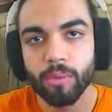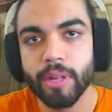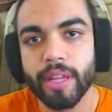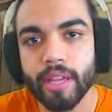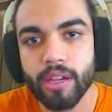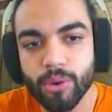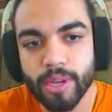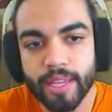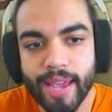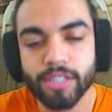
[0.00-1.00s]
play a
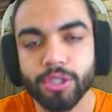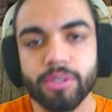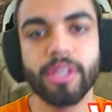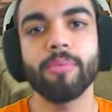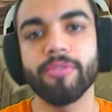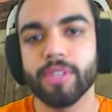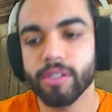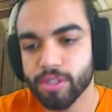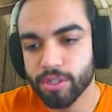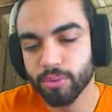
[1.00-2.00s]
quick casual game of
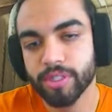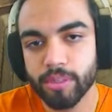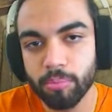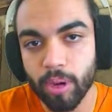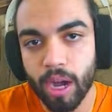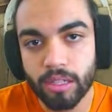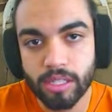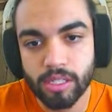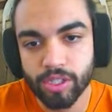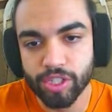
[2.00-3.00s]
Dust 2 with some
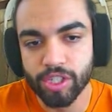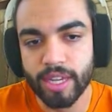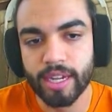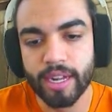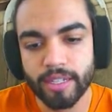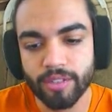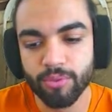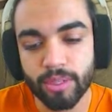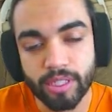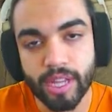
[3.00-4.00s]
bots just to get an idea of
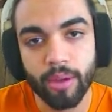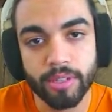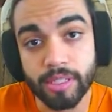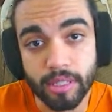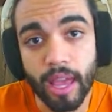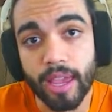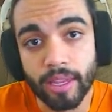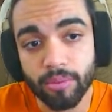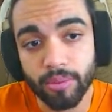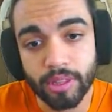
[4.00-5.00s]
what sound is
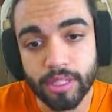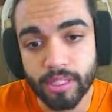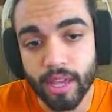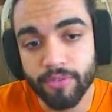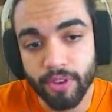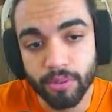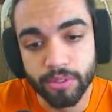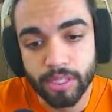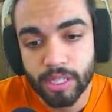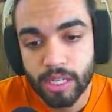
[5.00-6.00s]
like with these headphones.